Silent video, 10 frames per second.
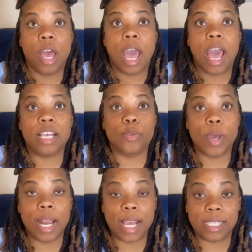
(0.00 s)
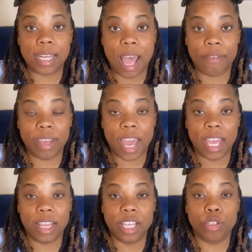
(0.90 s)
as well as
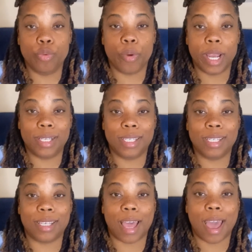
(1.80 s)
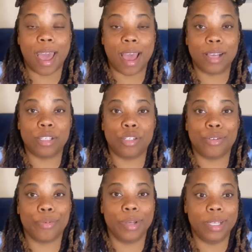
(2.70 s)
navigate these racist ass
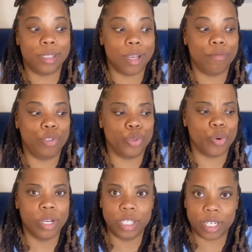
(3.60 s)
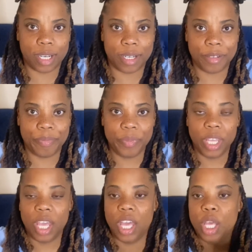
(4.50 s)
streets of Georgia.
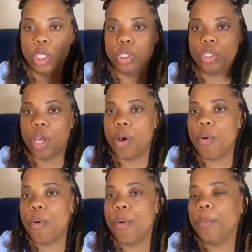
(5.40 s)
So